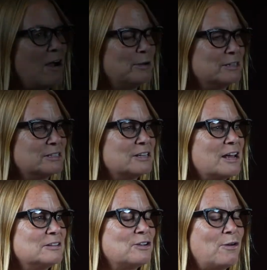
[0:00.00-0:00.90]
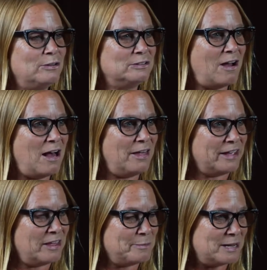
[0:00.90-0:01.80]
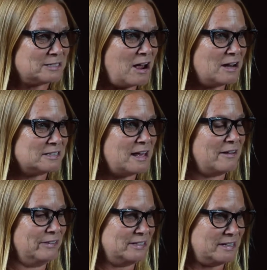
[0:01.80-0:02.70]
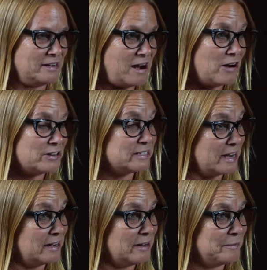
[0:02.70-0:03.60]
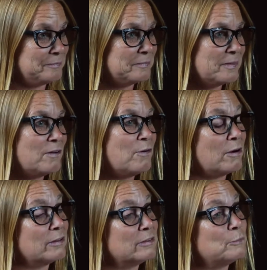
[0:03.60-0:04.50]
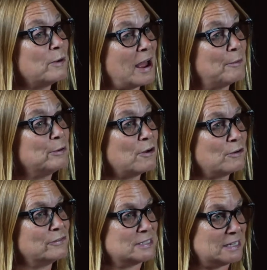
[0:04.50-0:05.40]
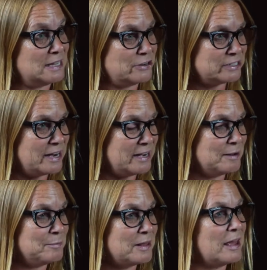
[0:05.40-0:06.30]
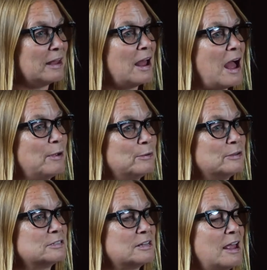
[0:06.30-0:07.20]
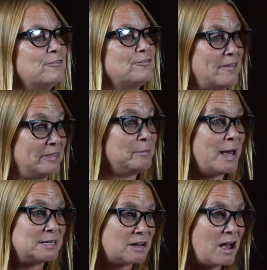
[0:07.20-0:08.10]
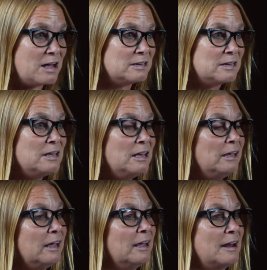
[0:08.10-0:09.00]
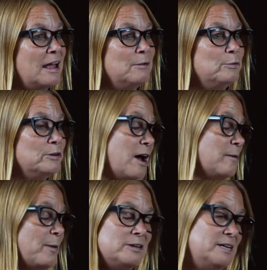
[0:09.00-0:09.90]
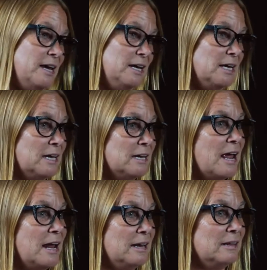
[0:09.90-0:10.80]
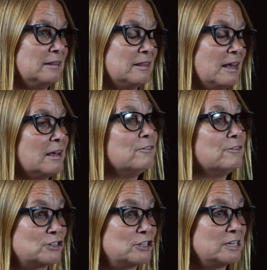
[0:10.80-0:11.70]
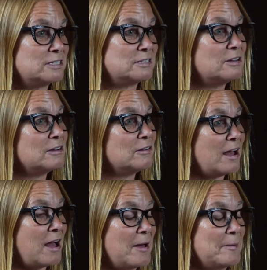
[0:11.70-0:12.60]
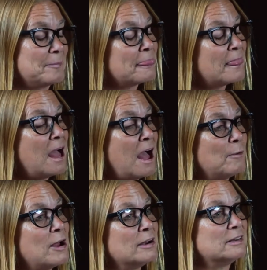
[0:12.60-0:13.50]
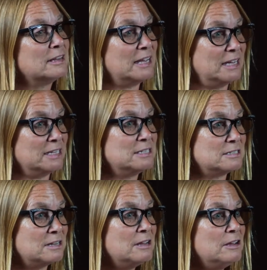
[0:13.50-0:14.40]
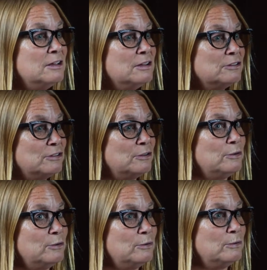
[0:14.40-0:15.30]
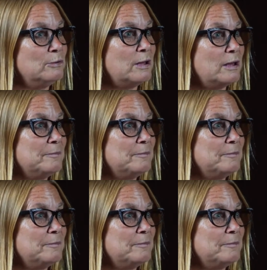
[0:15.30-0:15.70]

always told all the other mascots that visited our stadium, or when I would go to visit their stadium, that I was a friendly mascot and I would not partake in anything vicious. I wanted kids to